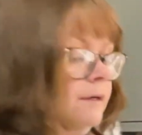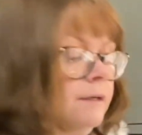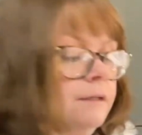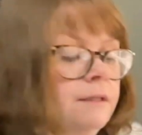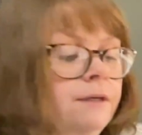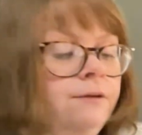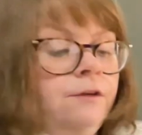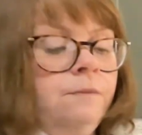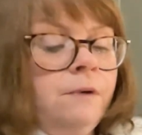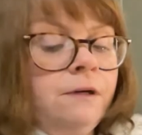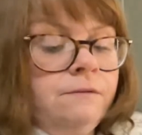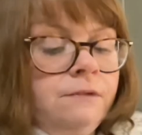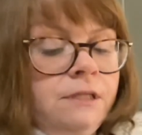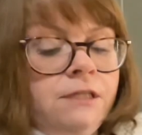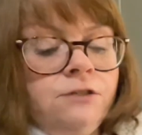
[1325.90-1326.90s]
Now you
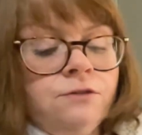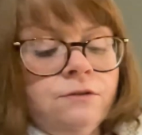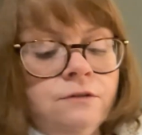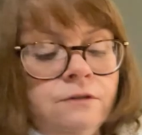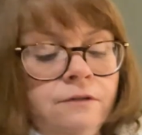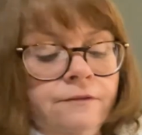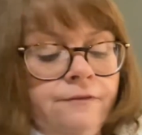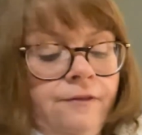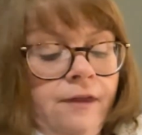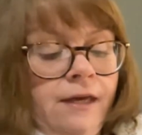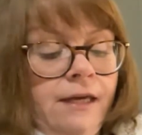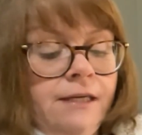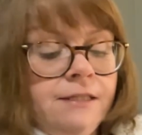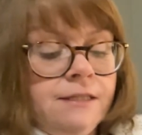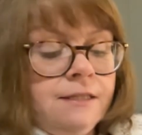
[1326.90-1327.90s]
won't need all of
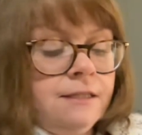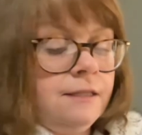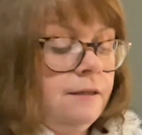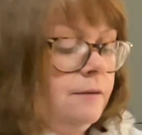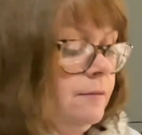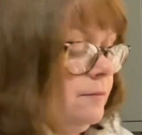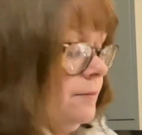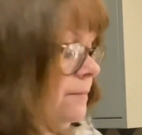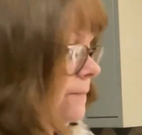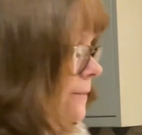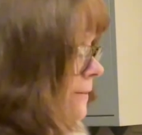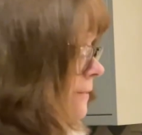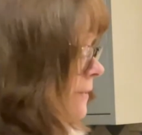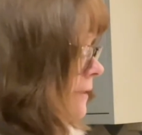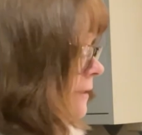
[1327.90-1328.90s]
this,
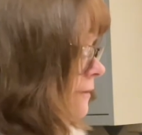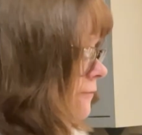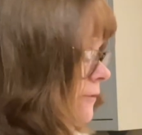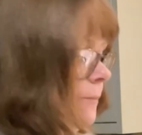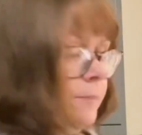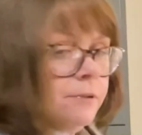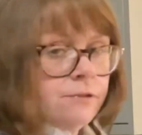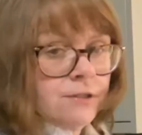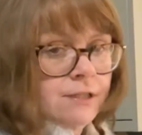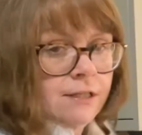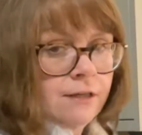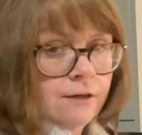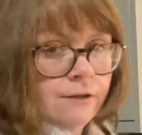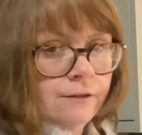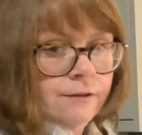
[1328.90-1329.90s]
but if you put
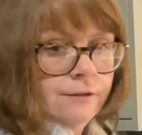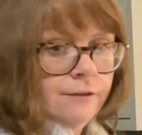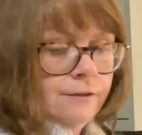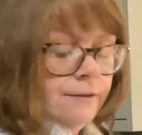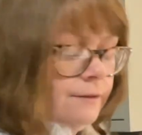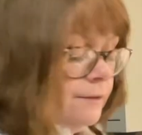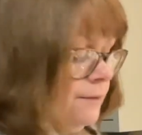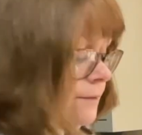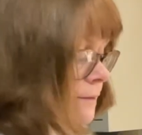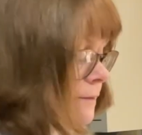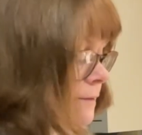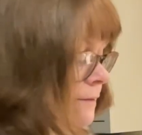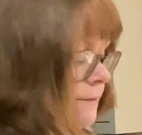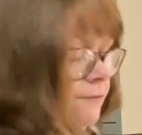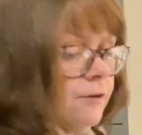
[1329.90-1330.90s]
it
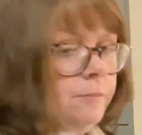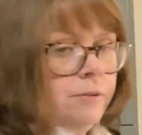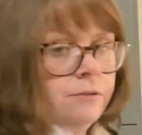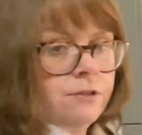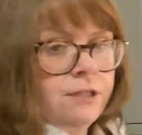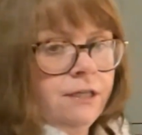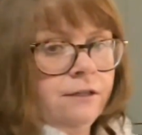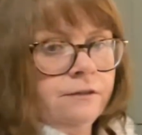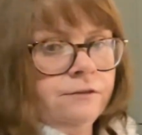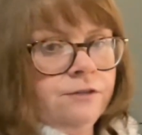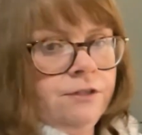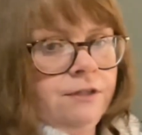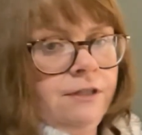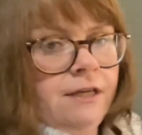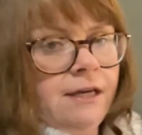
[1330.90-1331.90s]

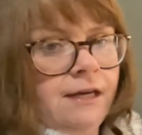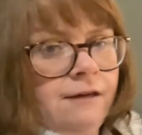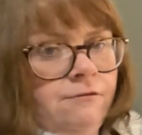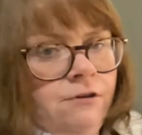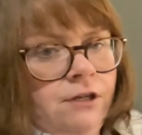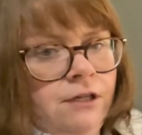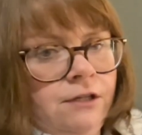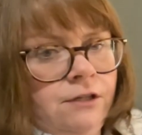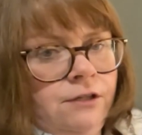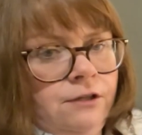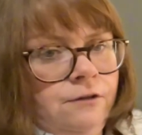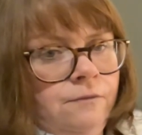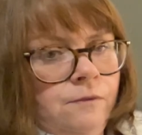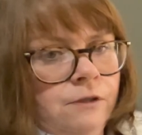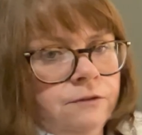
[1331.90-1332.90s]
onto the area
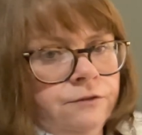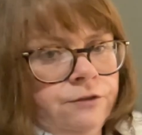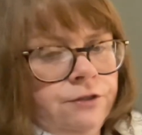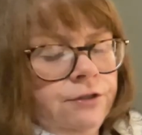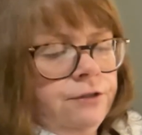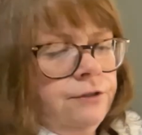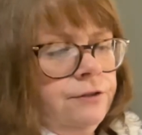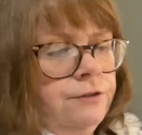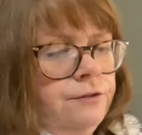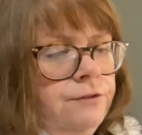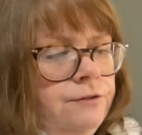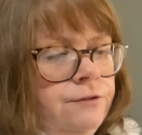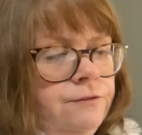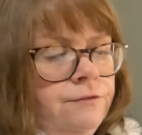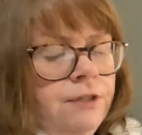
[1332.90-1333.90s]
you want
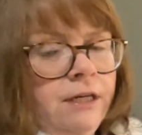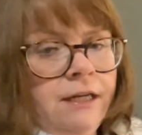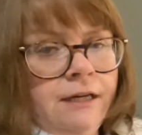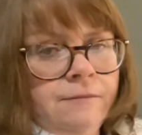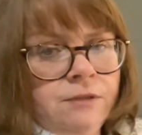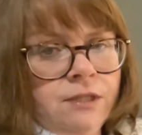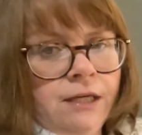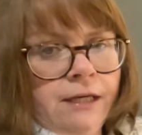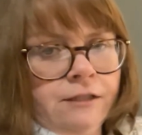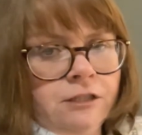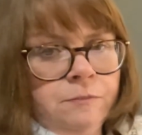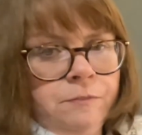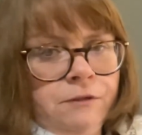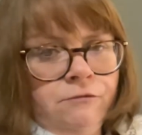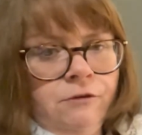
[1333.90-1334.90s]
the limescale to
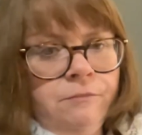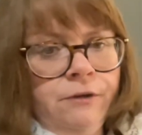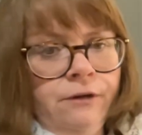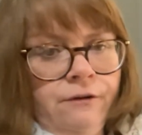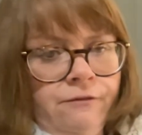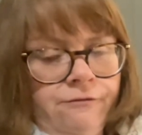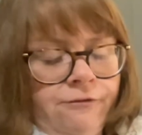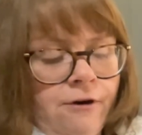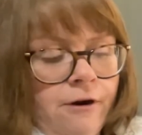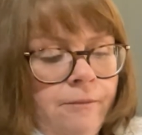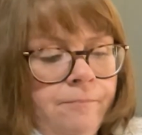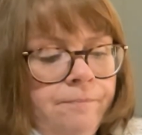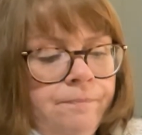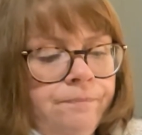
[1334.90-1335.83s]
be removed from,